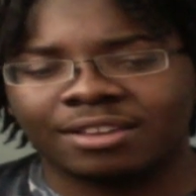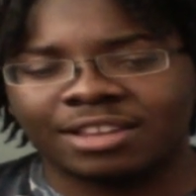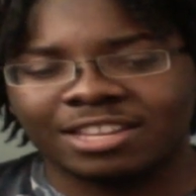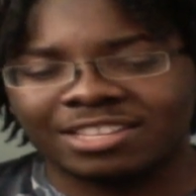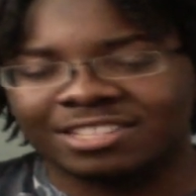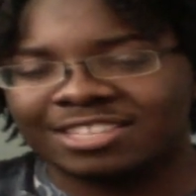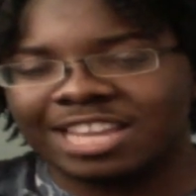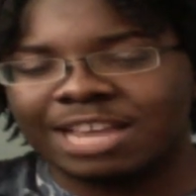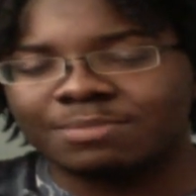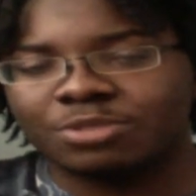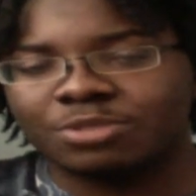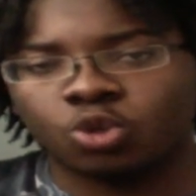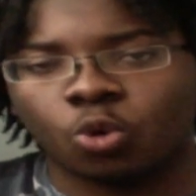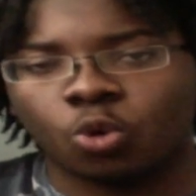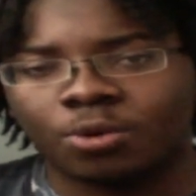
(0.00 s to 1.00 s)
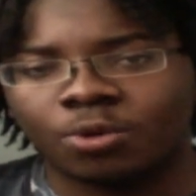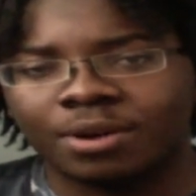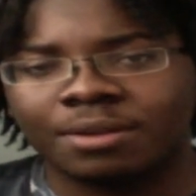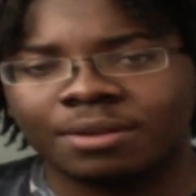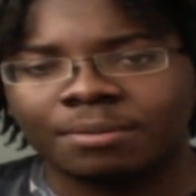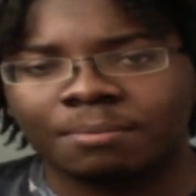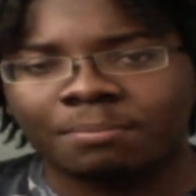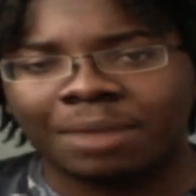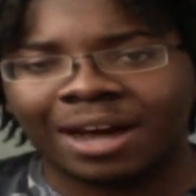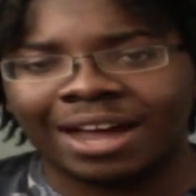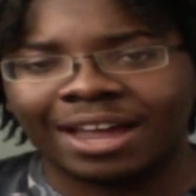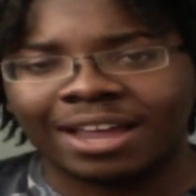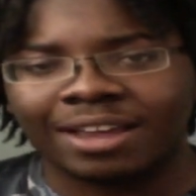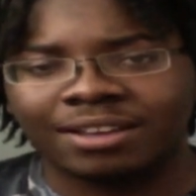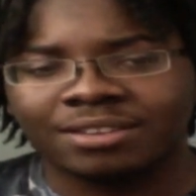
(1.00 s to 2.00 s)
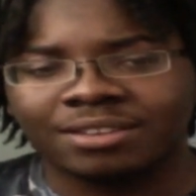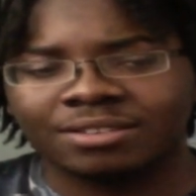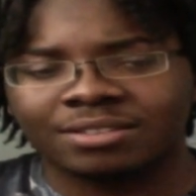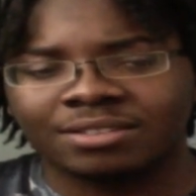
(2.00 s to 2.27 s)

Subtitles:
it's the same story by